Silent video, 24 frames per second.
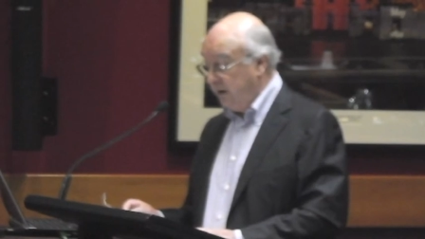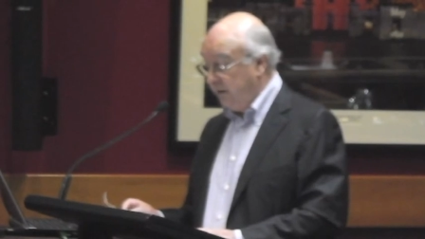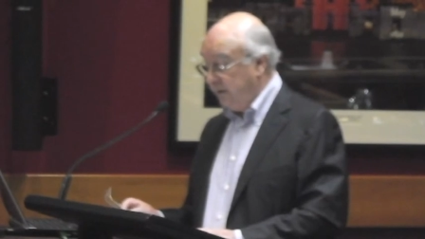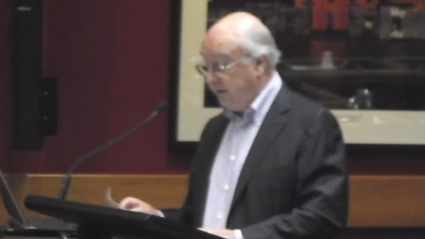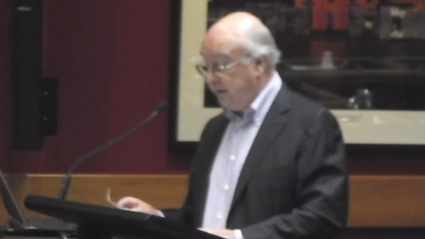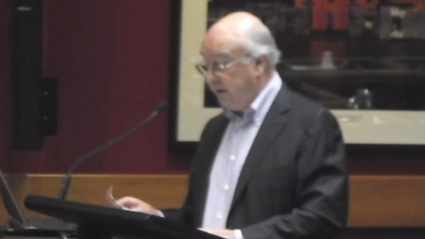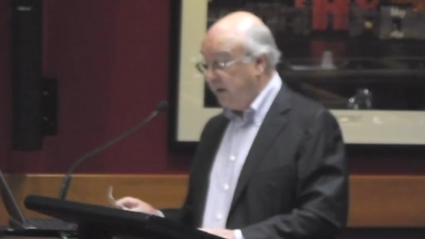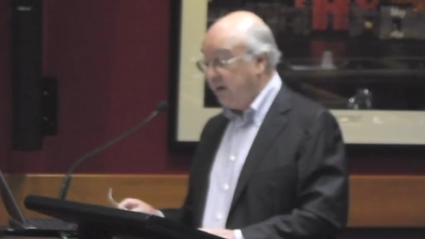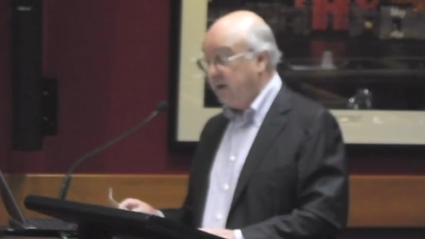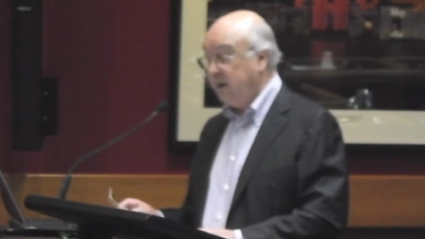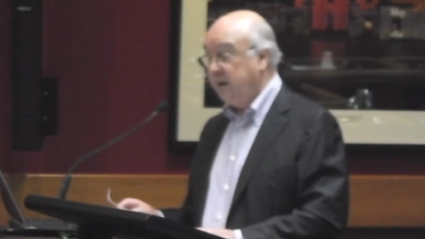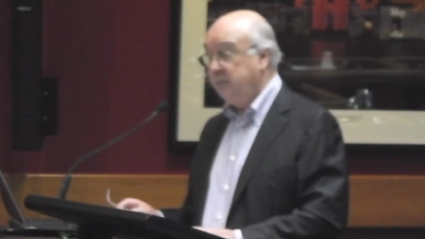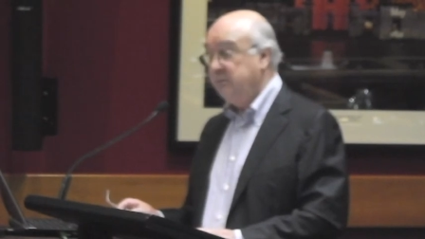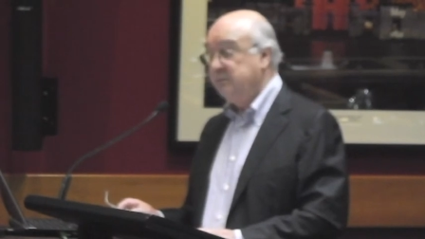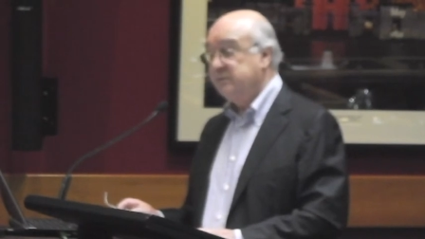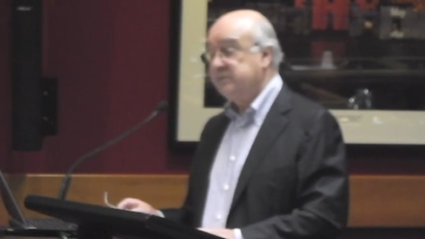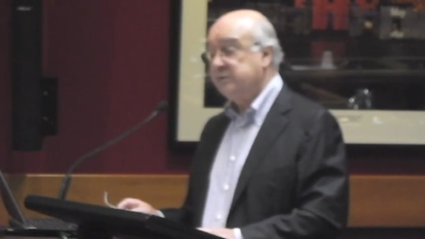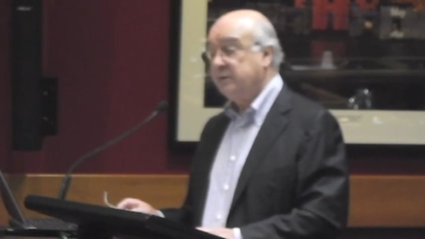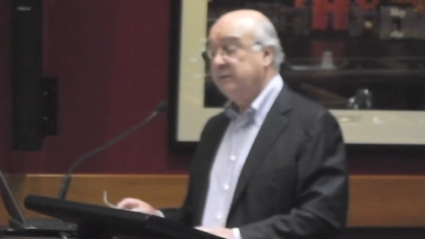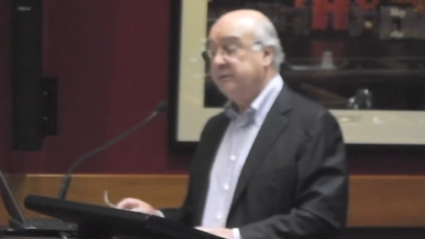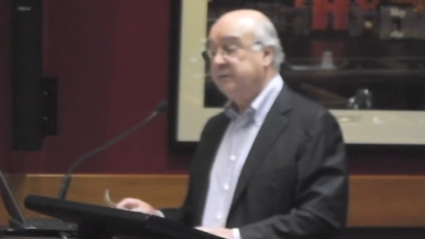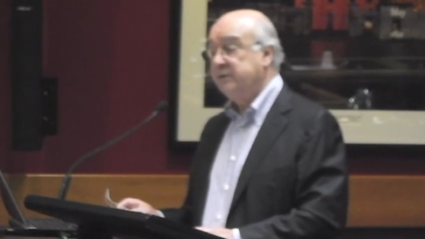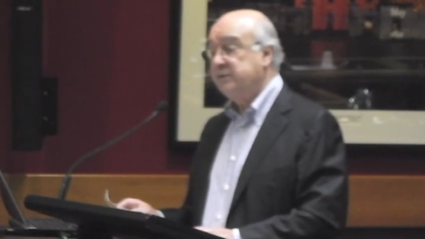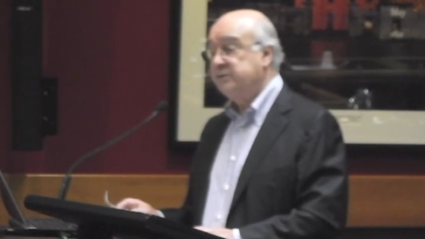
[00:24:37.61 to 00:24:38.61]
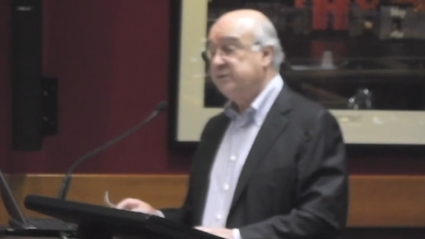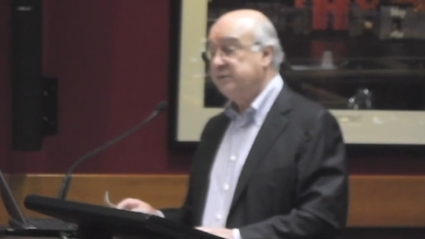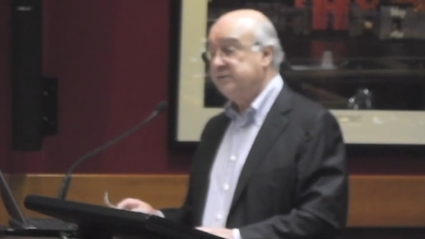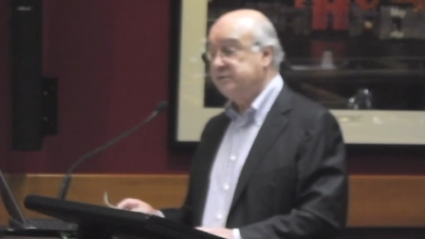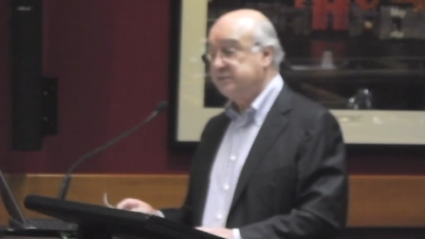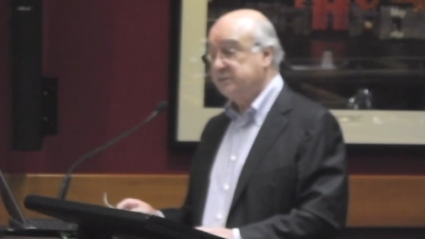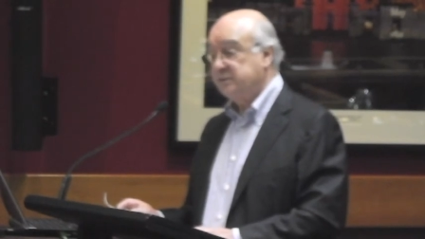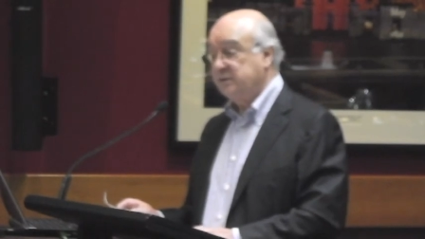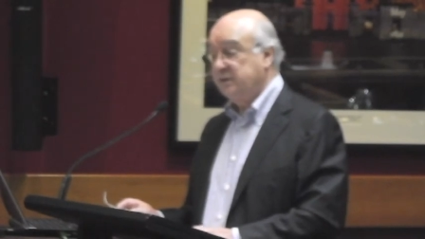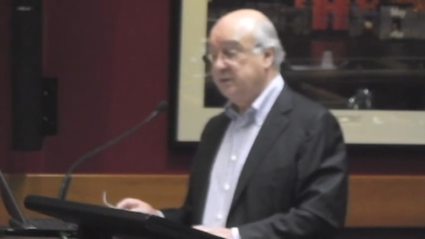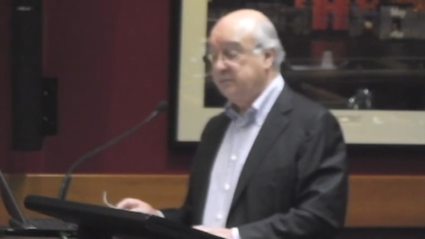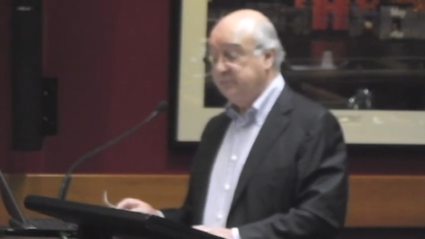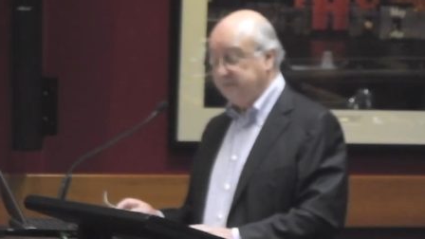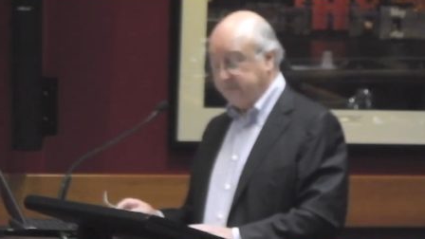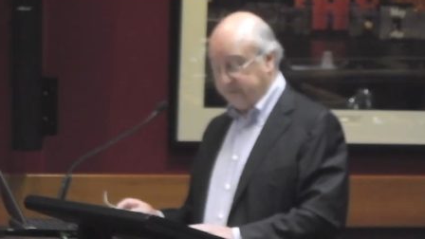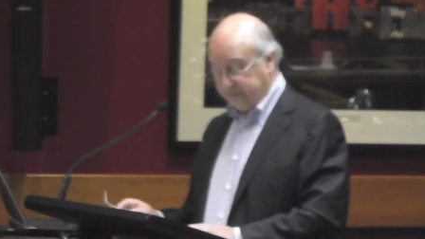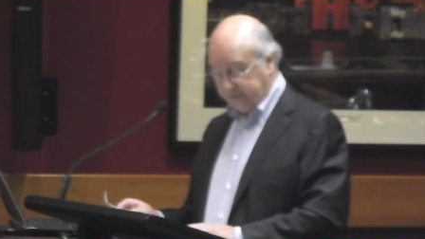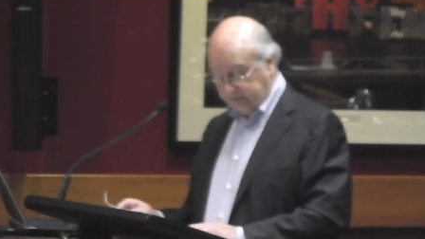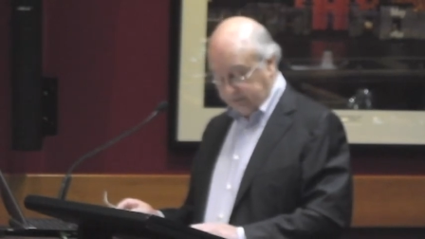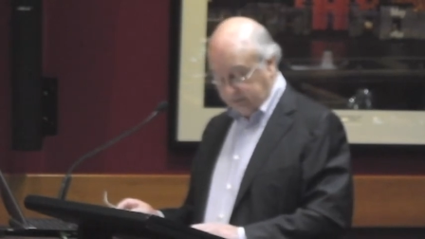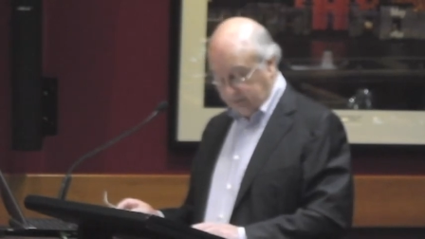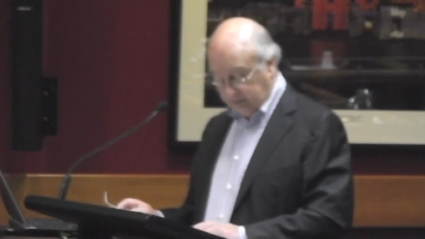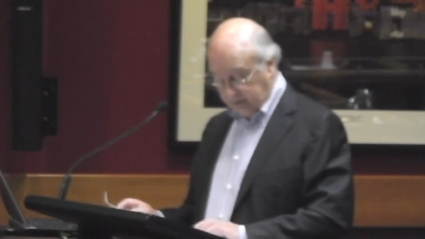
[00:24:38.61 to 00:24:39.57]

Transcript: the aims of interest groups